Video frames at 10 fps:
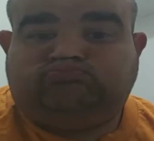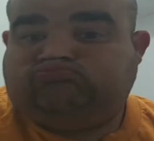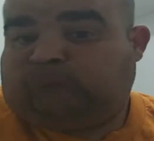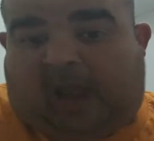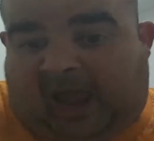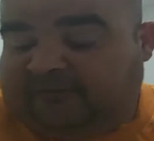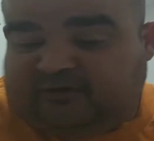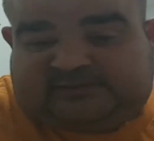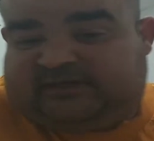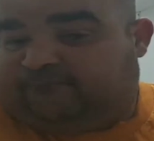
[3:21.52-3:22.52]
I
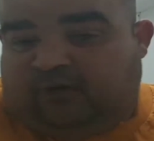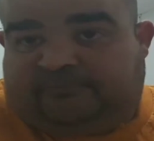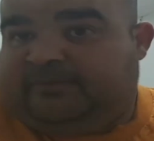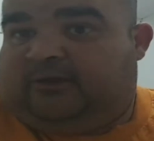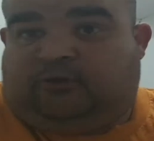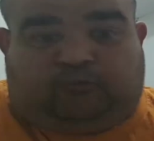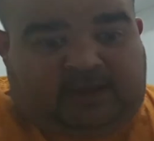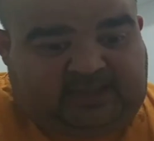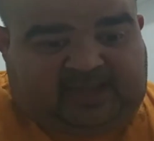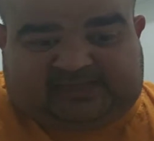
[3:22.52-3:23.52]
thought Seth Rogen did
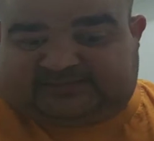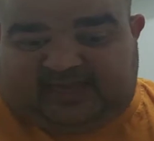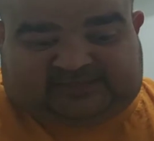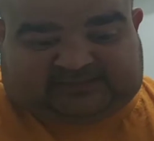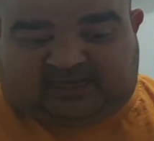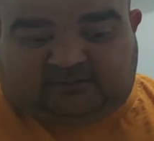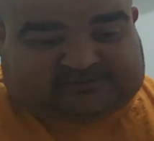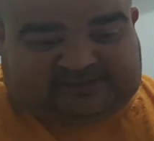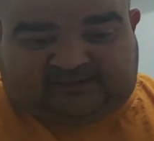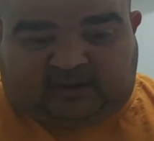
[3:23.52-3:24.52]
great as
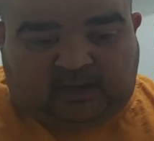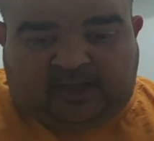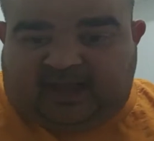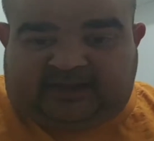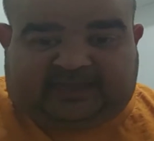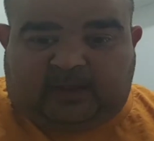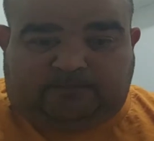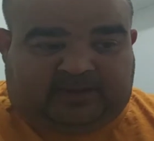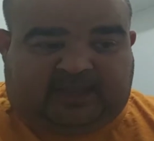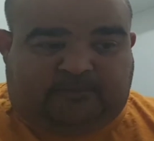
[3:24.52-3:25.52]
seen again
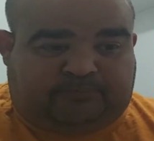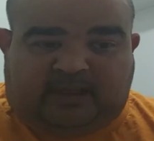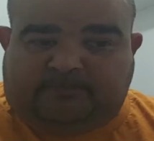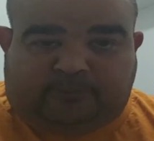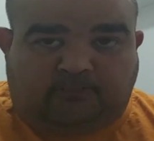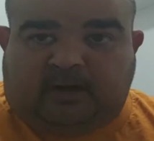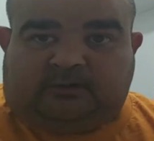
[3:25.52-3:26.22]
playing Puma.